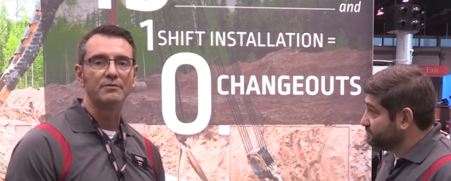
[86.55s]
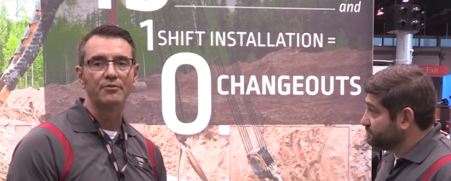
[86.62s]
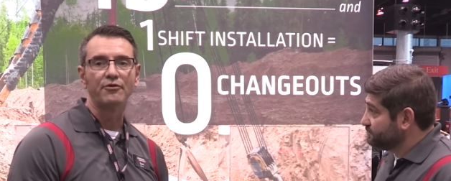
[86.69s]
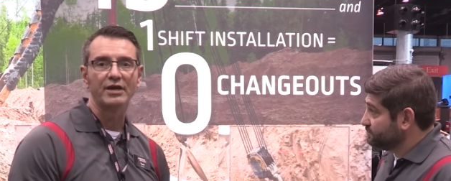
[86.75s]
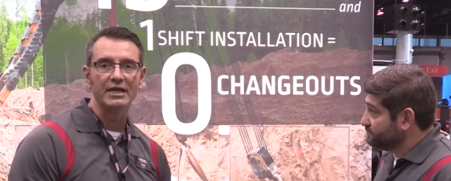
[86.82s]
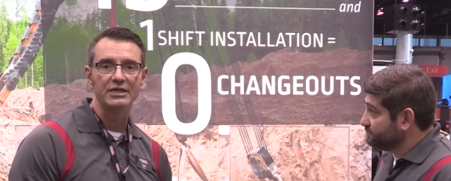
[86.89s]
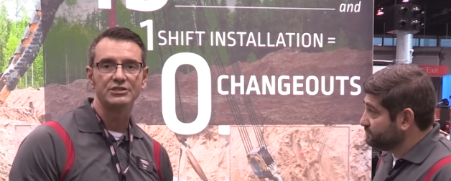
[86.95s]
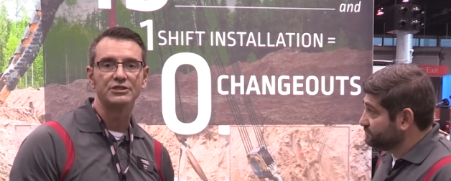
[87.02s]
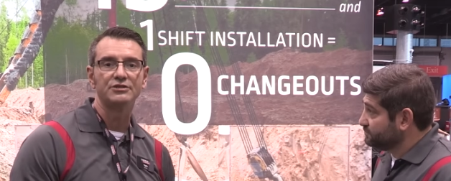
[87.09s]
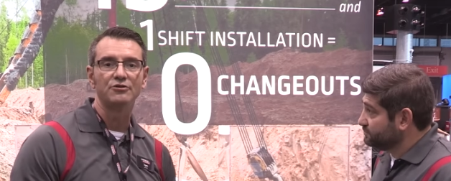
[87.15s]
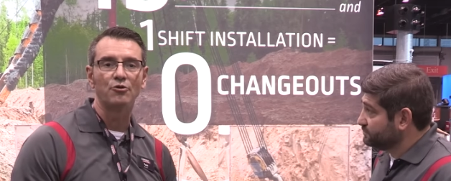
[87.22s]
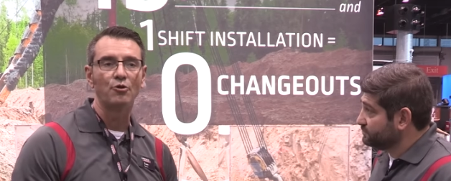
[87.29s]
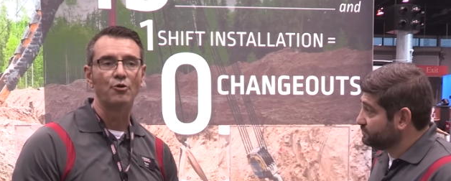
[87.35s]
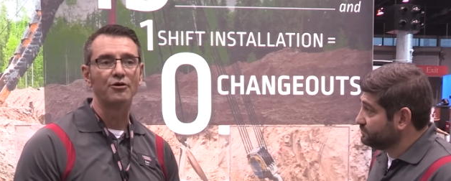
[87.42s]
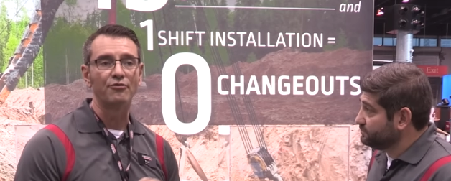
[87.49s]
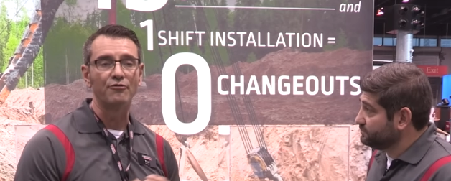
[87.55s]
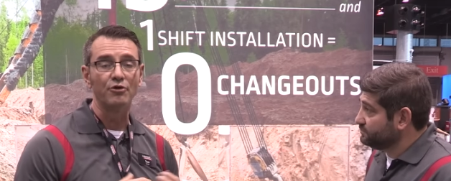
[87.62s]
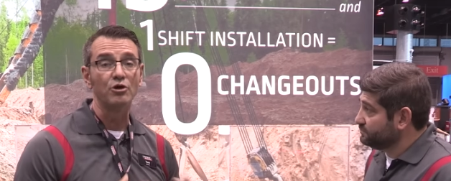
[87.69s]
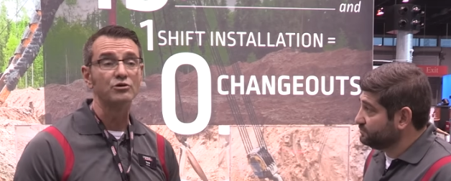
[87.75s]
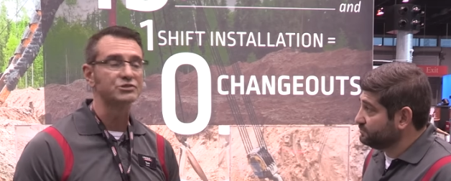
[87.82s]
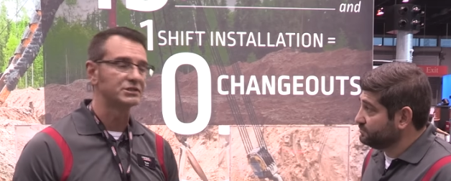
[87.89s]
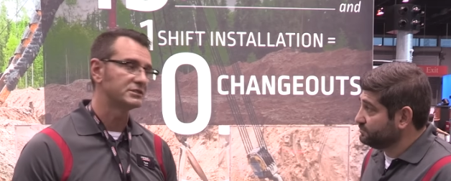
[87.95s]
Speaker 1: abrasion or
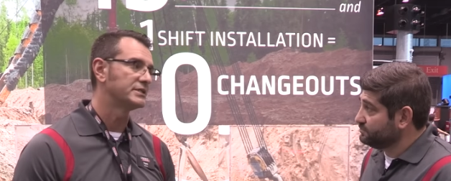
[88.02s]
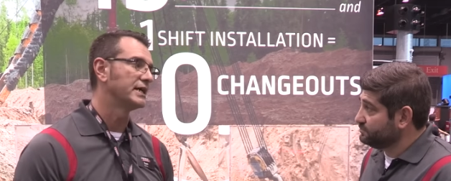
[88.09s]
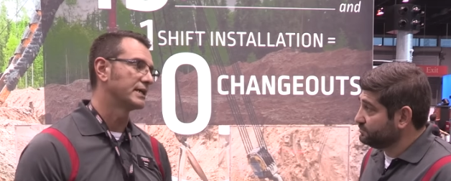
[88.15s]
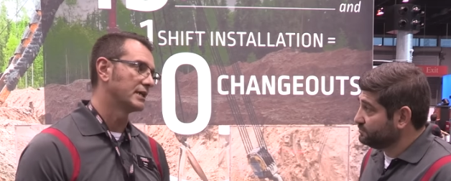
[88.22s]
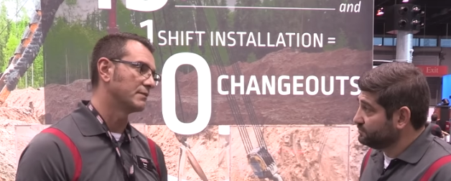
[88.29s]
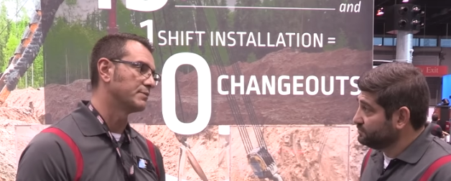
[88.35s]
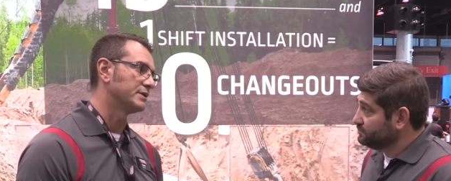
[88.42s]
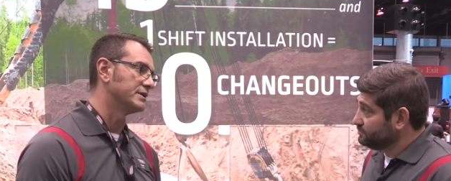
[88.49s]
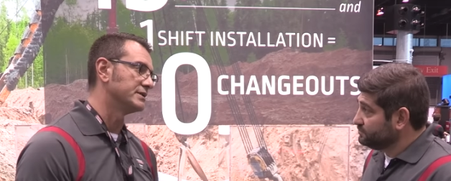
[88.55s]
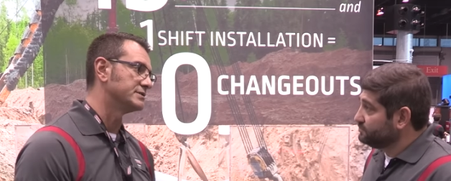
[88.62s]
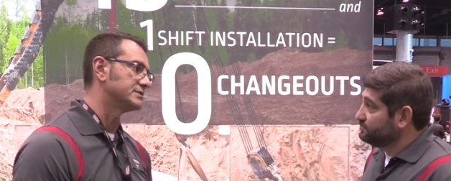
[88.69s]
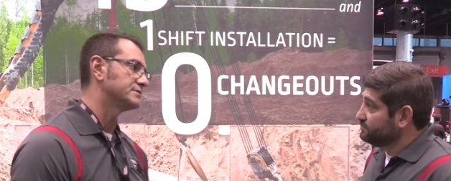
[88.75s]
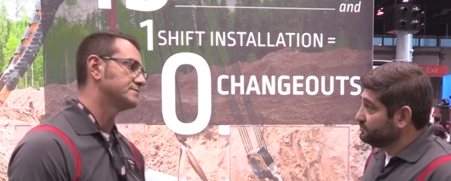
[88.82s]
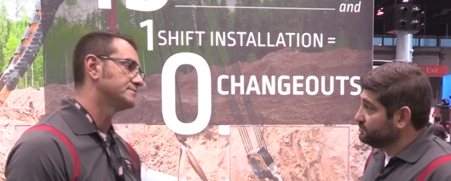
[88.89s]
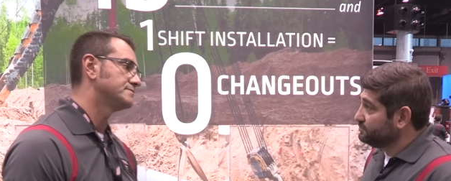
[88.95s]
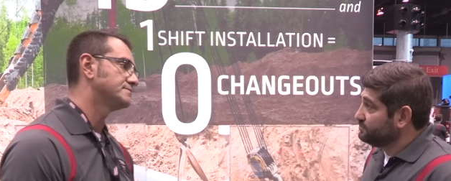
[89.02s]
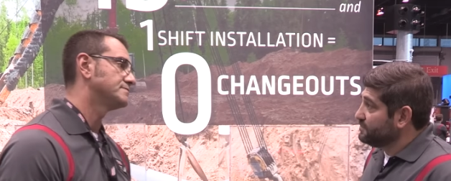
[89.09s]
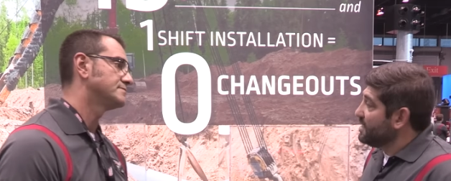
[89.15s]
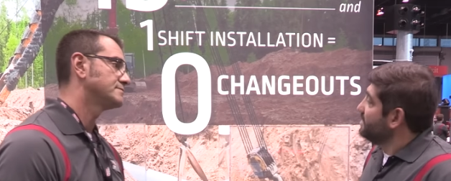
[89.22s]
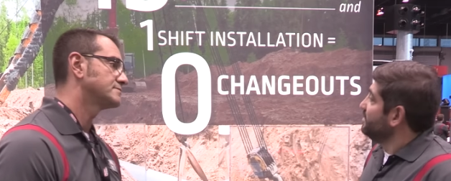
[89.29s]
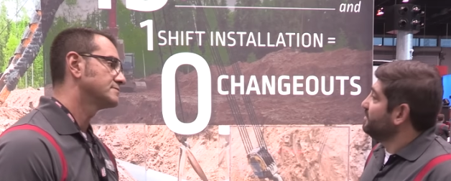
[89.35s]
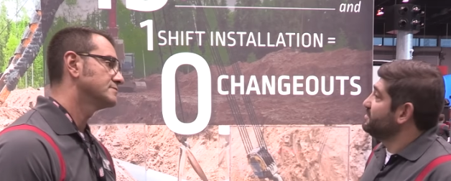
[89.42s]
erosion taking place.
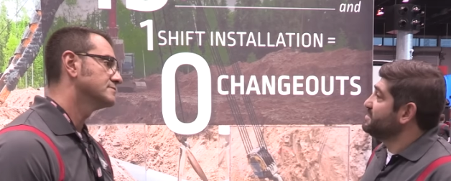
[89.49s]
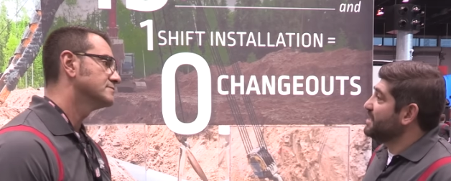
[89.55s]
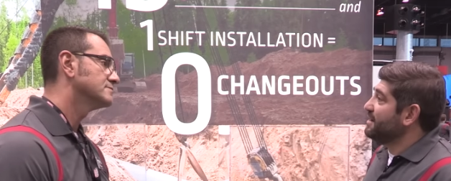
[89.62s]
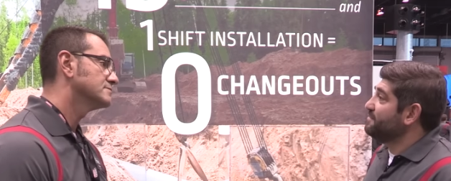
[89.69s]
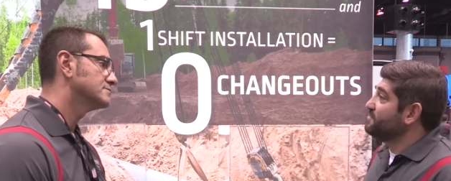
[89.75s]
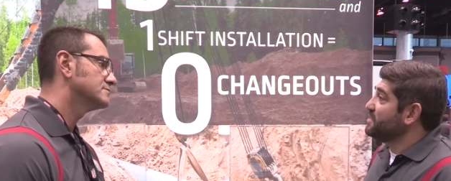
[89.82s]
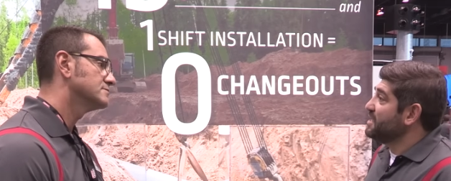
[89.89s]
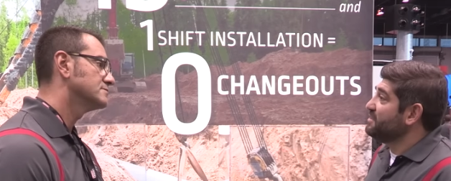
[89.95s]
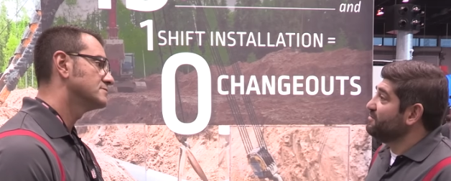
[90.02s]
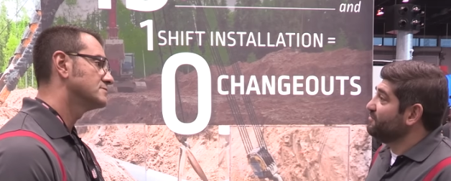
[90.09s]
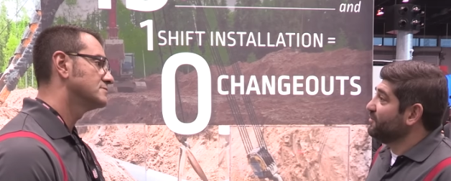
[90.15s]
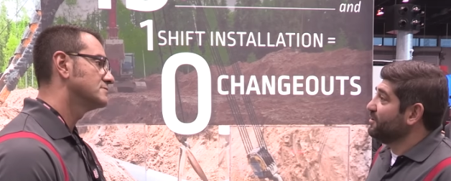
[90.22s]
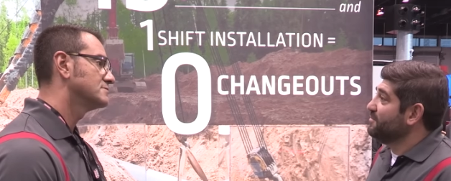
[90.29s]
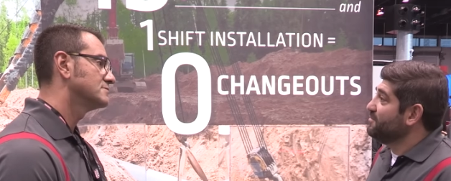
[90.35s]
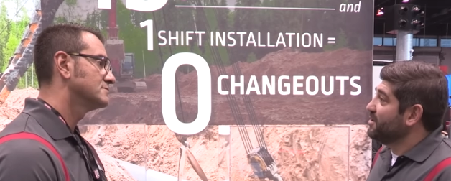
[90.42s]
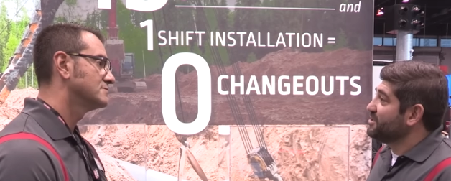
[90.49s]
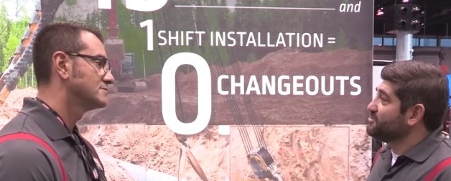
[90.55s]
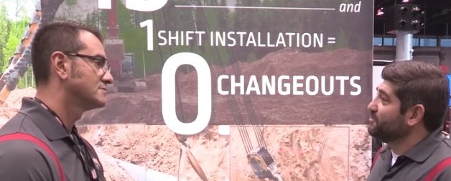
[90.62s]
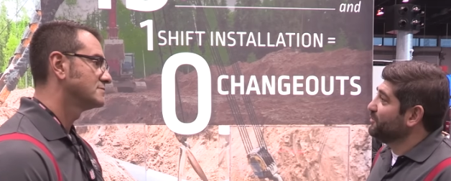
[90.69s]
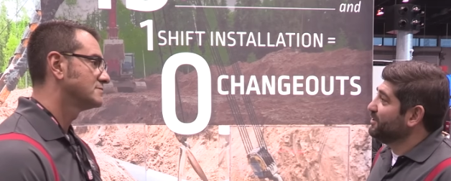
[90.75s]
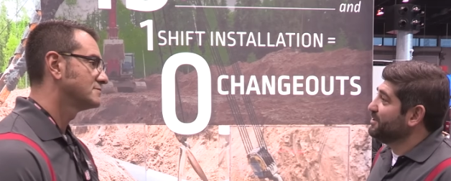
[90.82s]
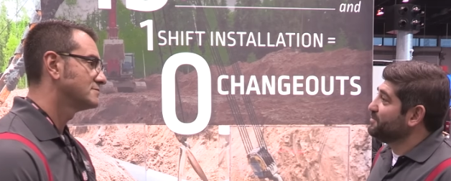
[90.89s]
Speaker 2: Tom, thank you very much. We
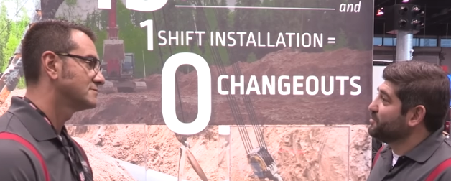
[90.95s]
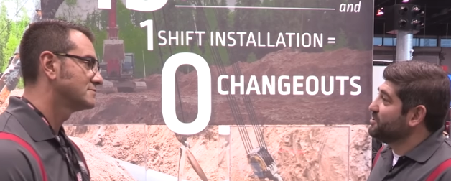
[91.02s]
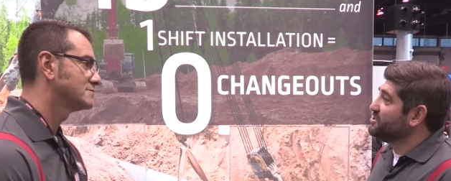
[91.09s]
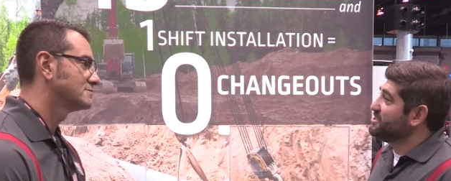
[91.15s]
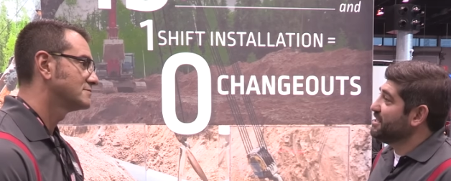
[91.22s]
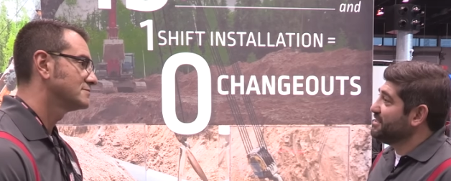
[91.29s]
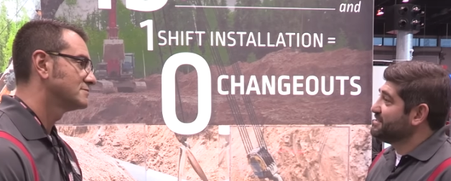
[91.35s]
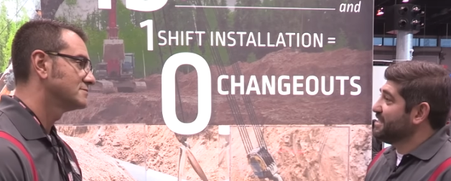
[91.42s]
really appreciate you